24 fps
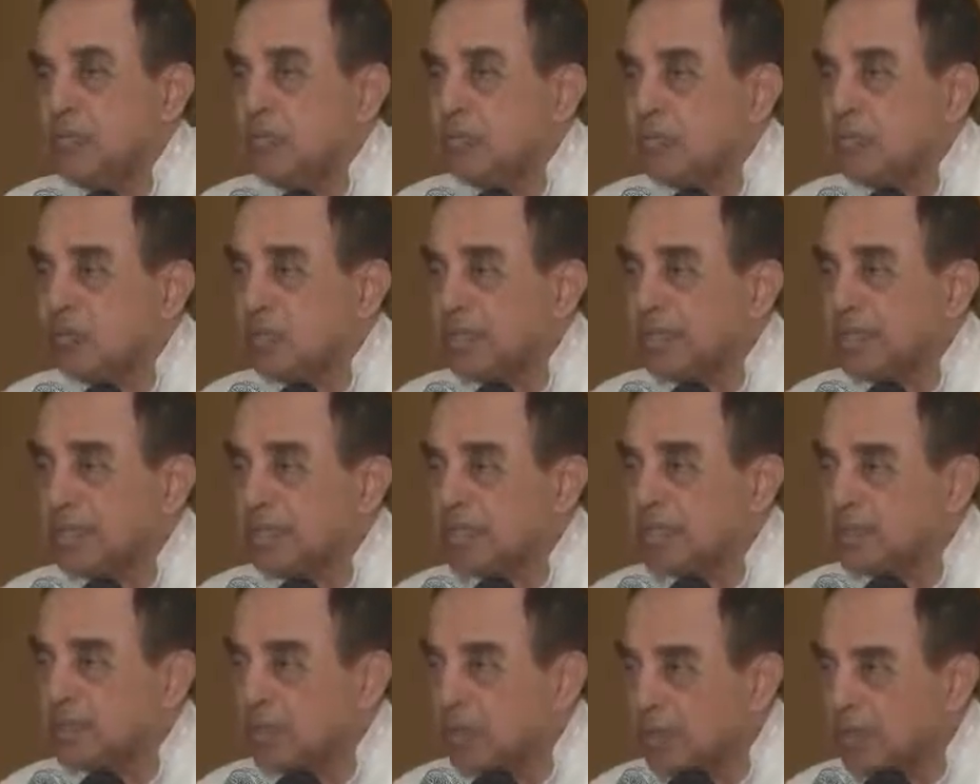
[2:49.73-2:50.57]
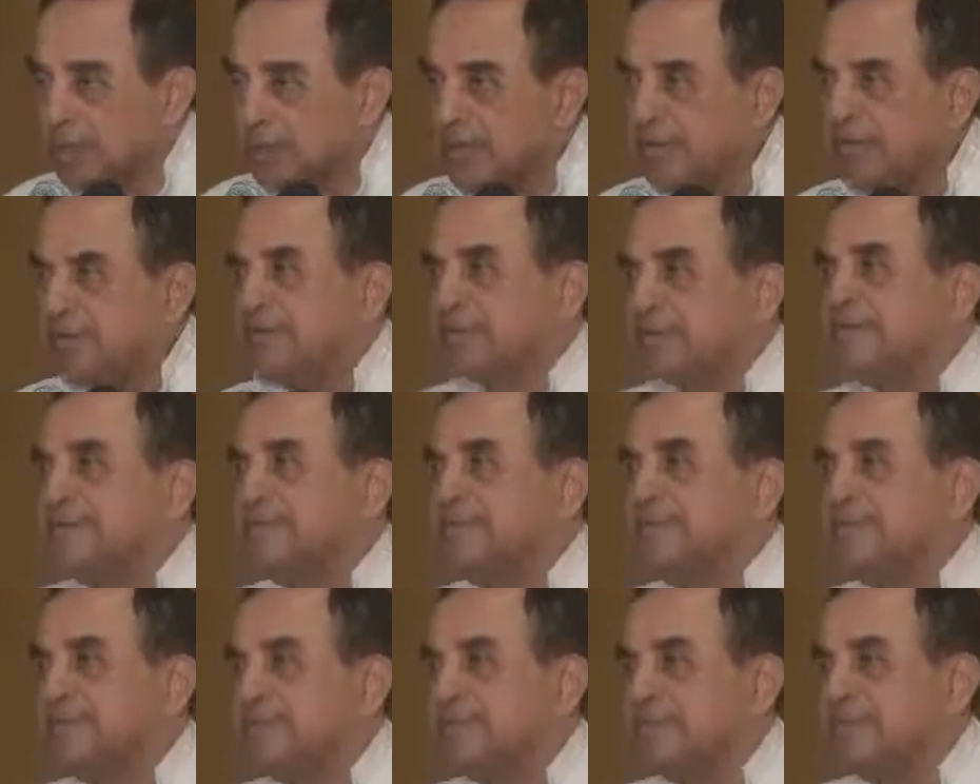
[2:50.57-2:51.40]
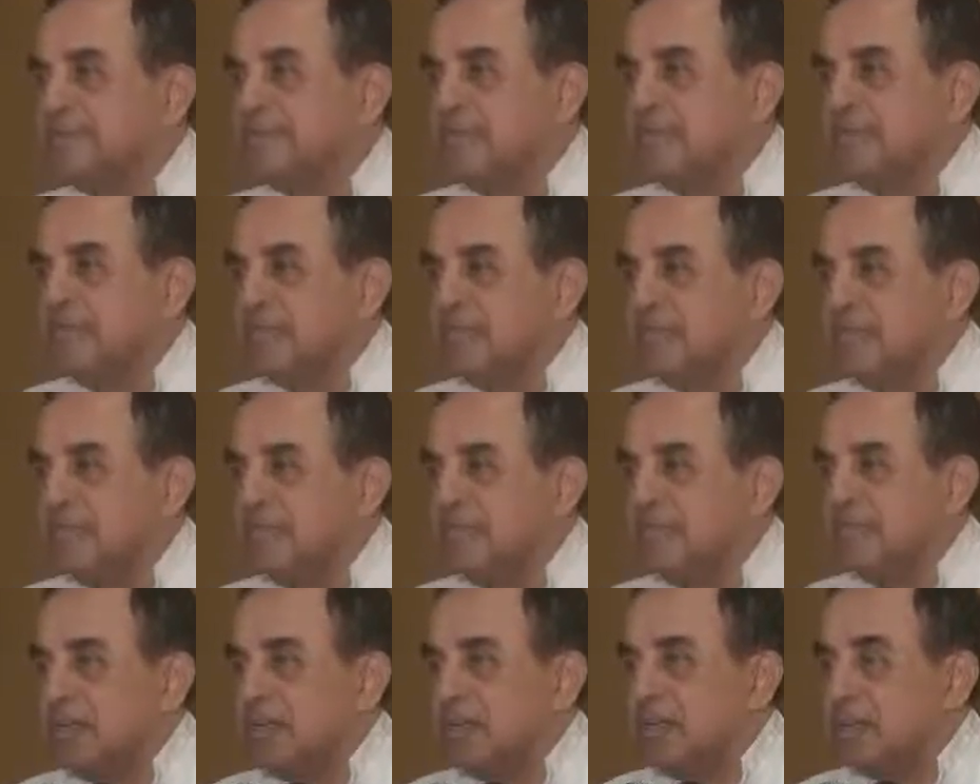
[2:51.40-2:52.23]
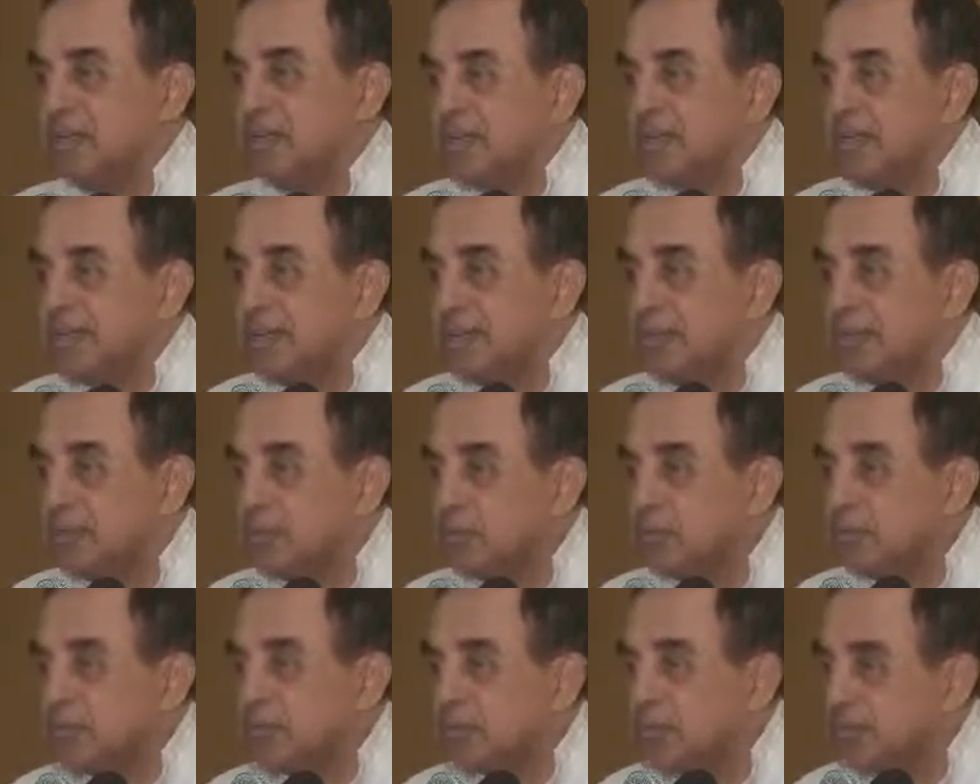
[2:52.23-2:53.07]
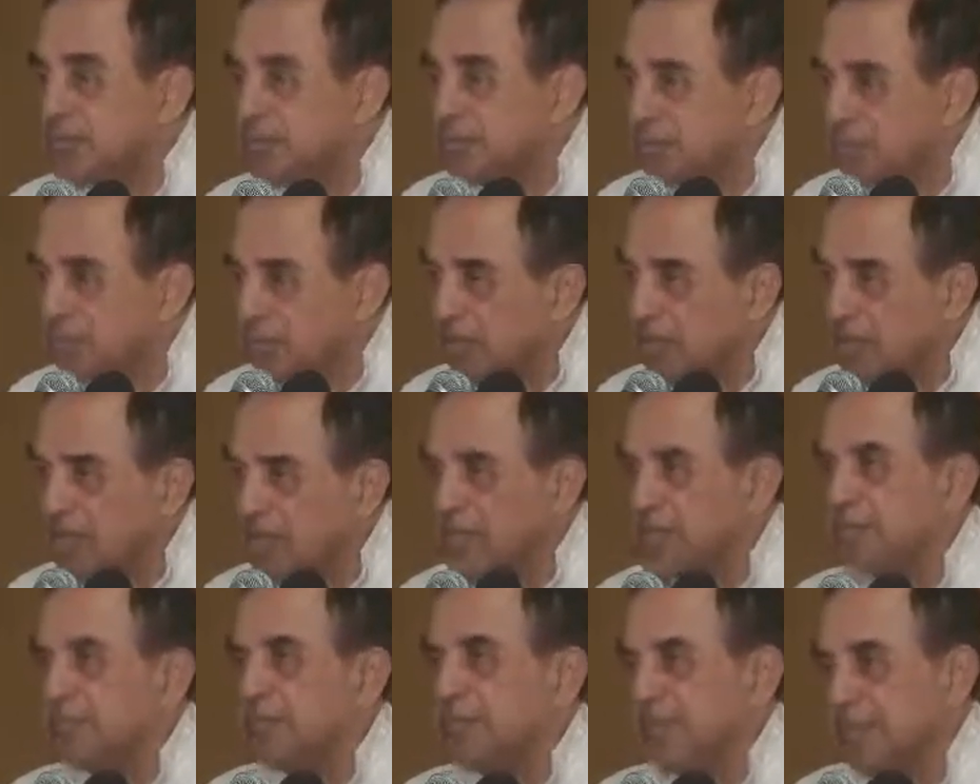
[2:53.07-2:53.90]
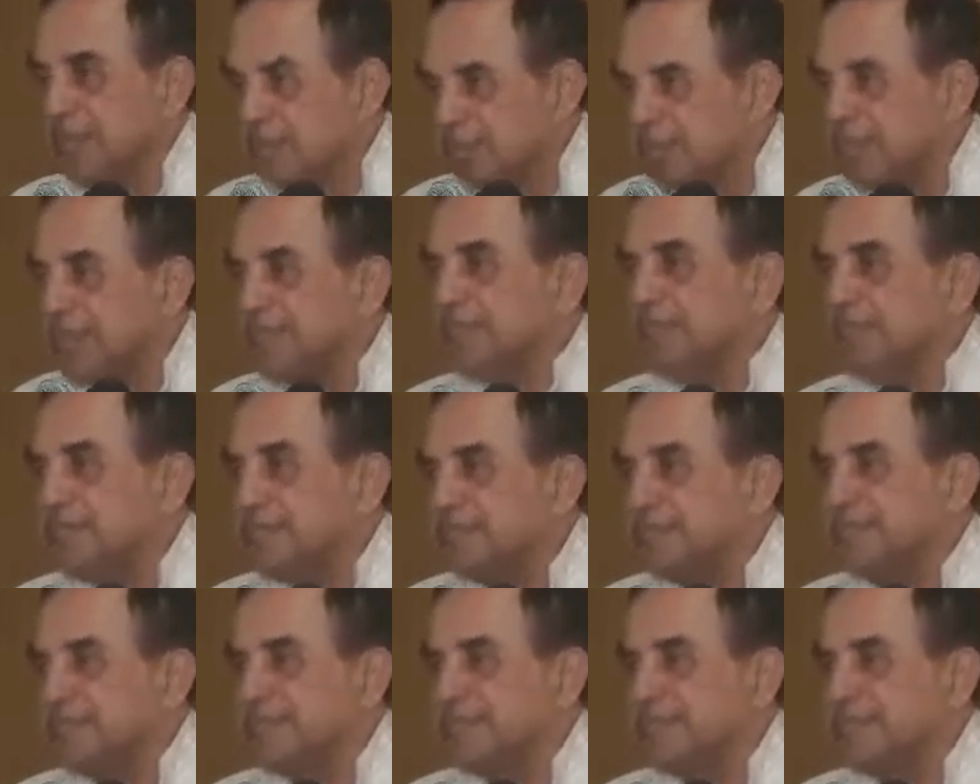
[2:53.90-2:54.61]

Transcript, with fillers: vote as one, we'll get two-thirds majority in parliament.